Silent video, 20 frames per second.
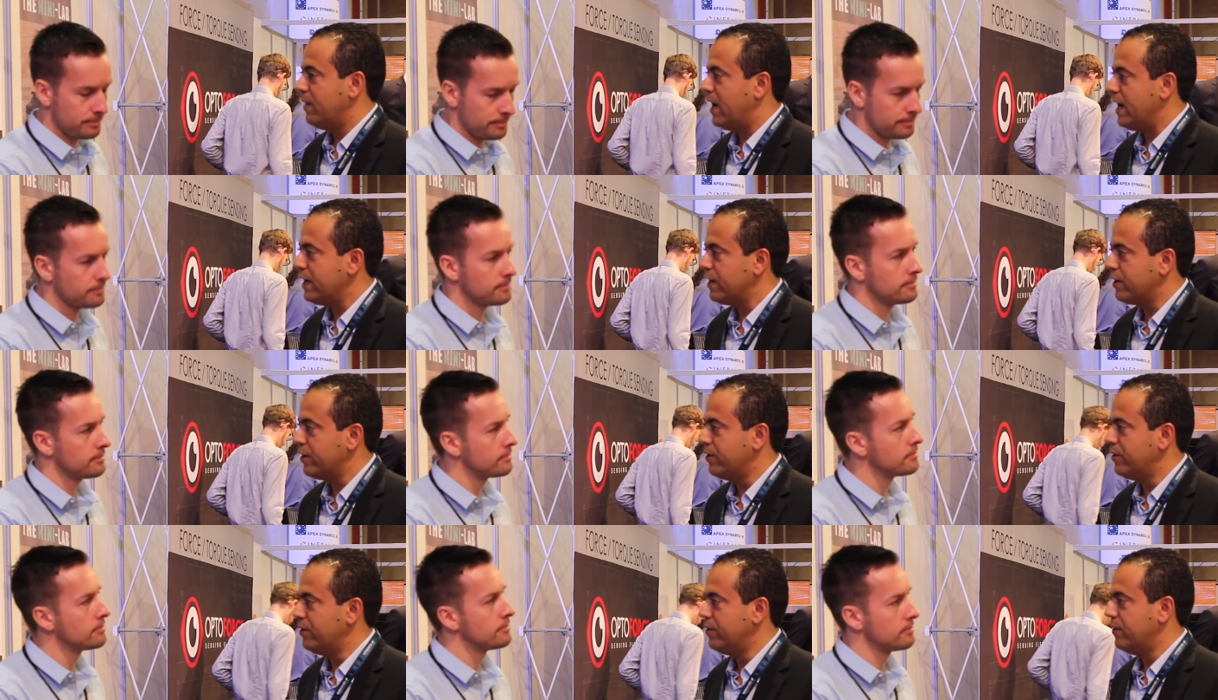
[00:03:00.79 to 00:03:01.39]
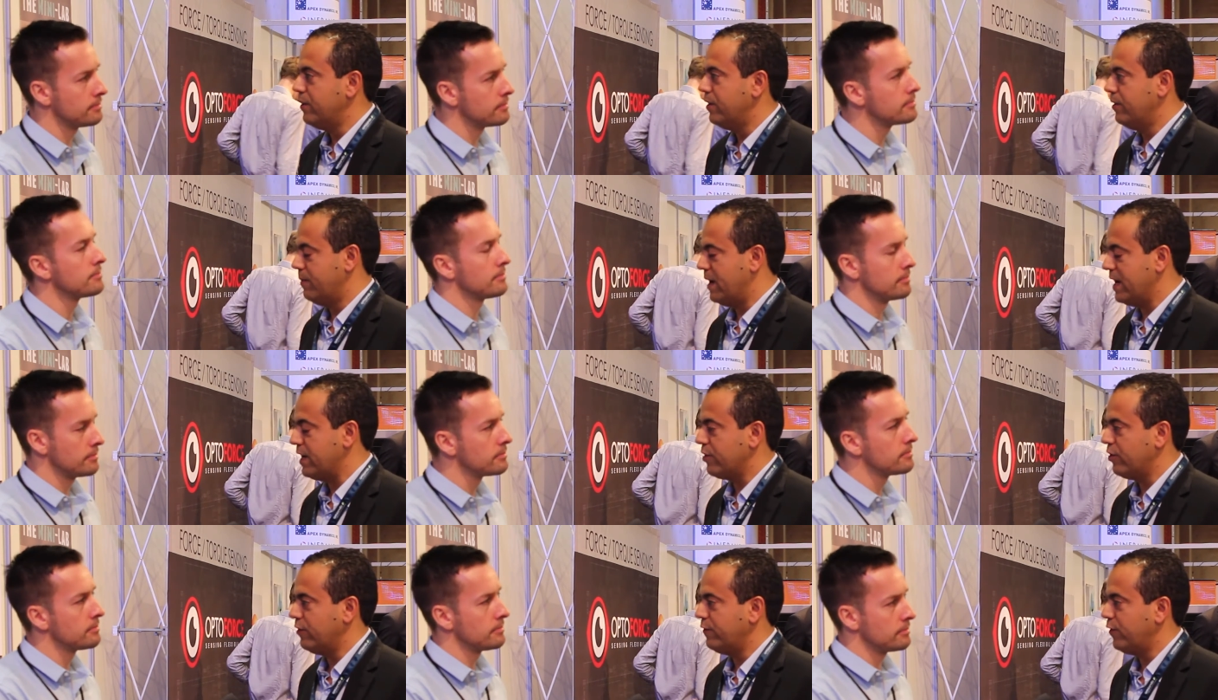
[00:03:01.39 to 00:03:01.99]
Speaker 1: a micro a
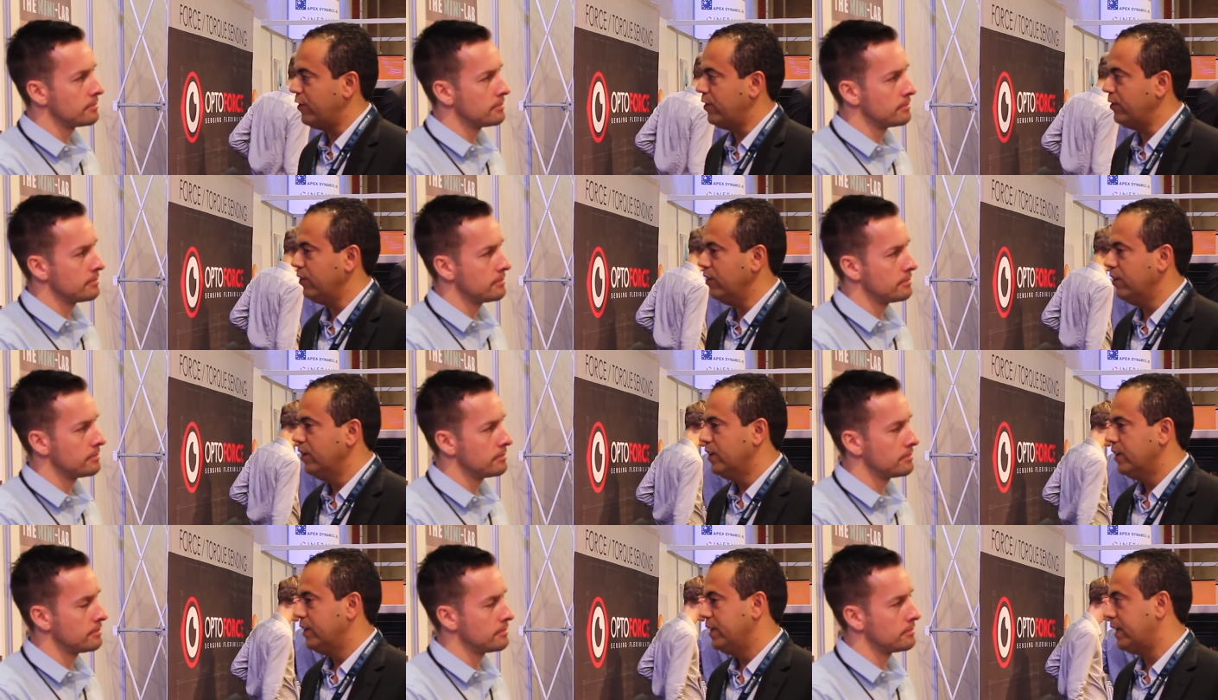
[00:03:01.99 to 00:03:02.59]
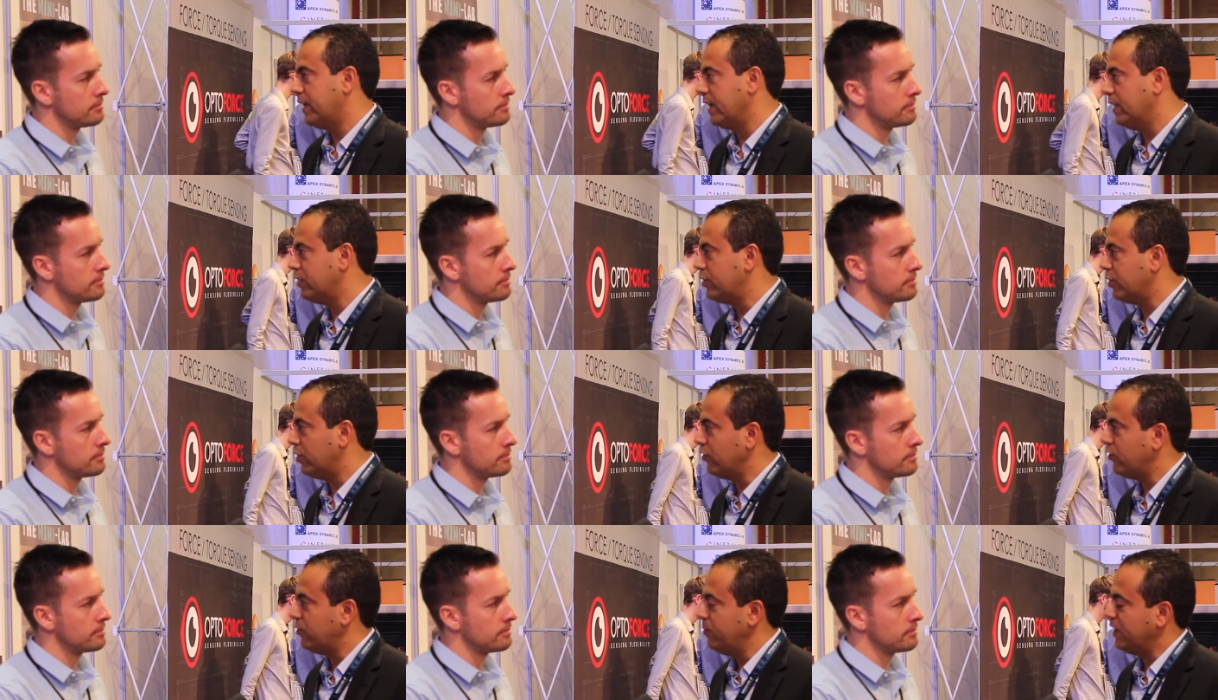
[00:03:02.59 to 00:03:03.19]
microphone, he can
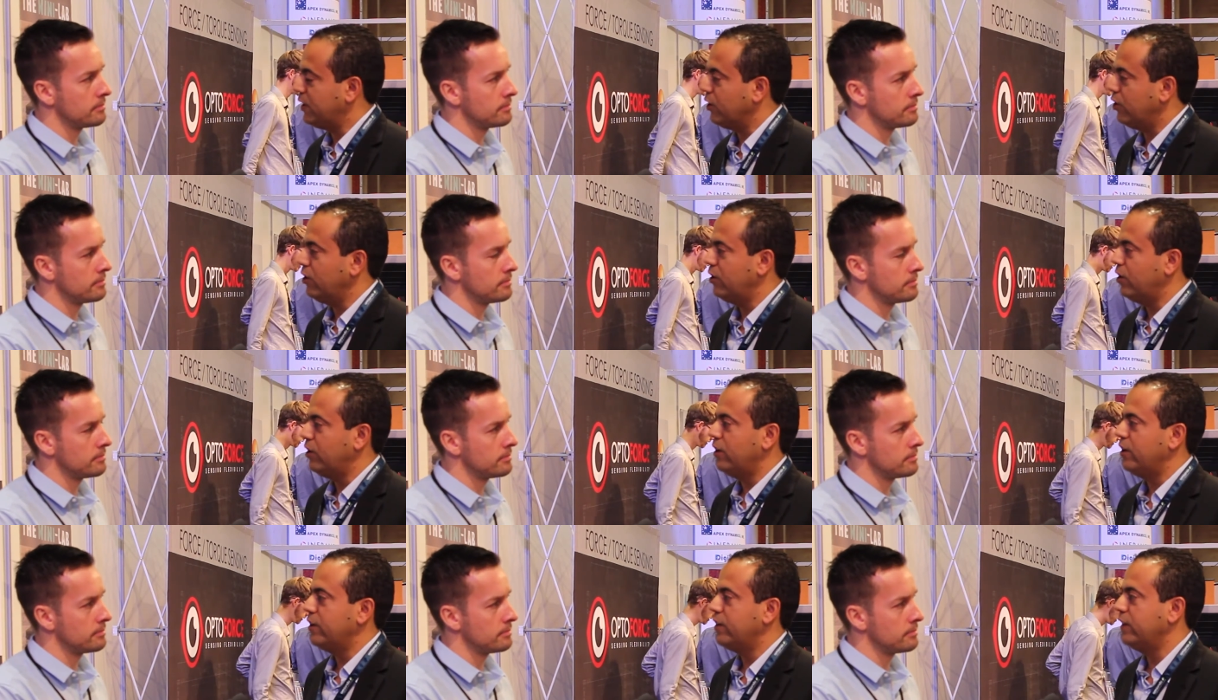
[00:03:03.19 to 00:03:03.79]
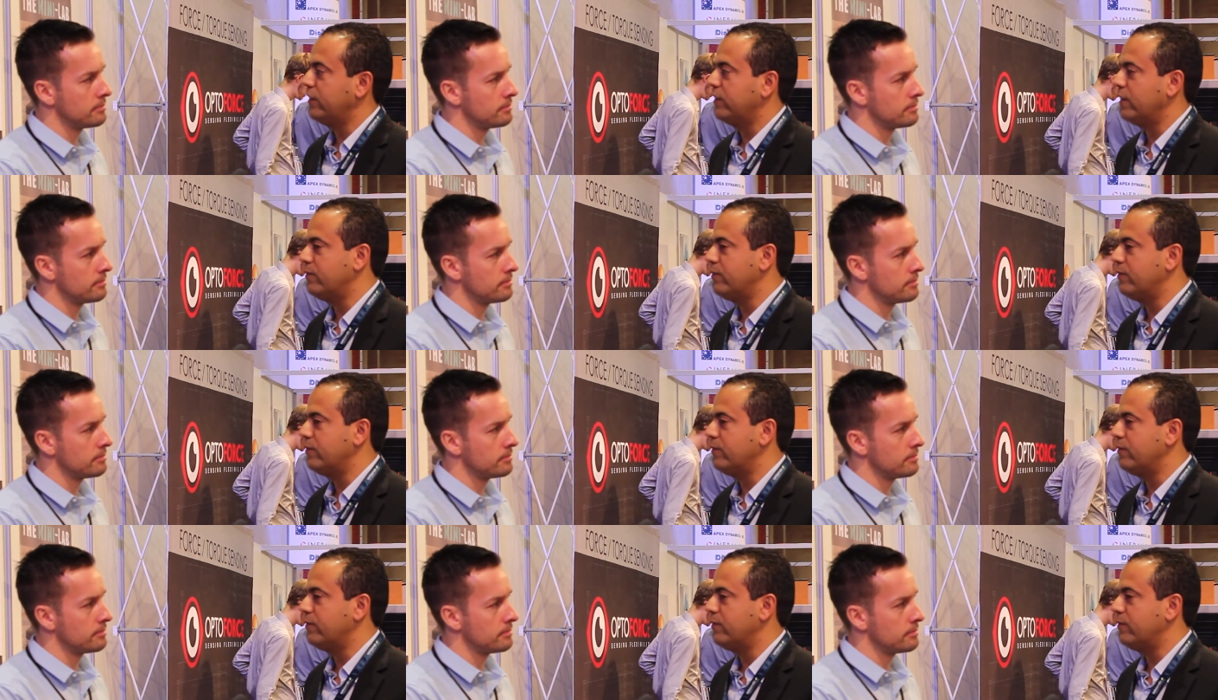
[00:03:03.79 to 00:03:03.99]
transmit all uh, this